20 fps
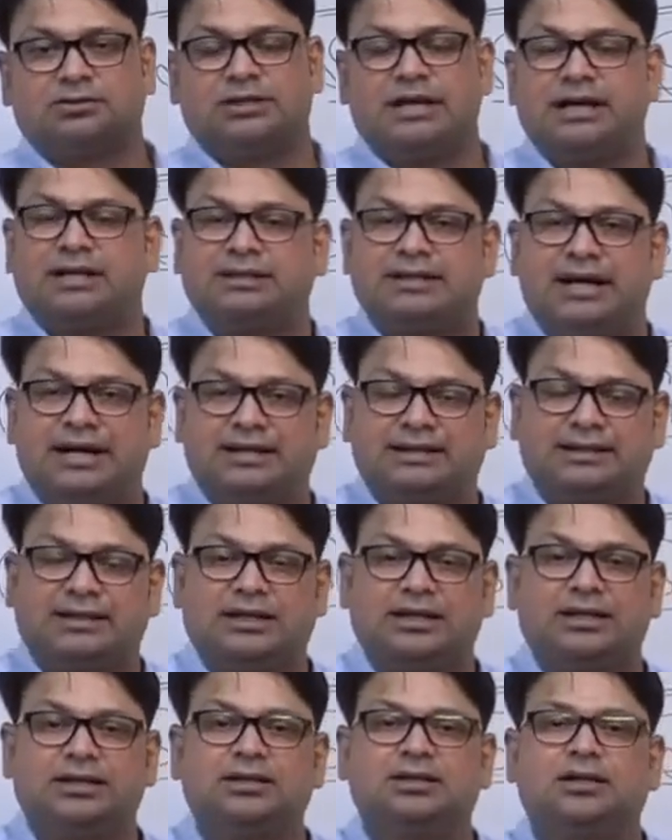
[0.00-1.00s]
thing that
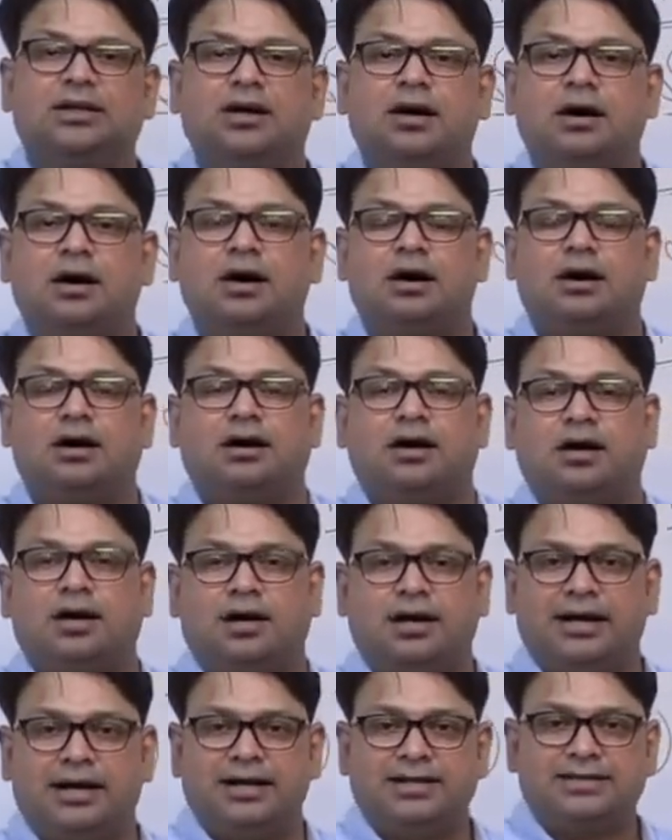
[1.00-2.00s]

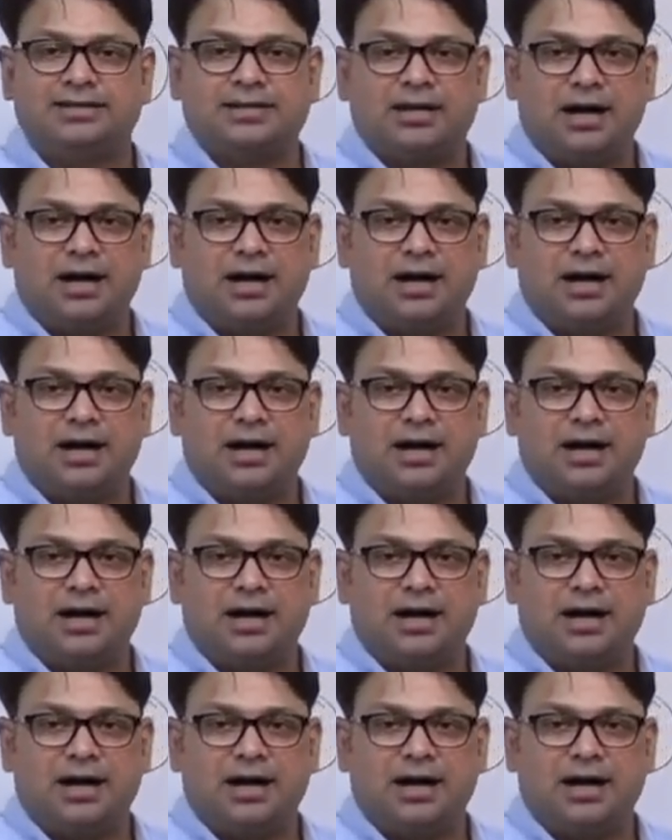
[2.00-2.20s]
is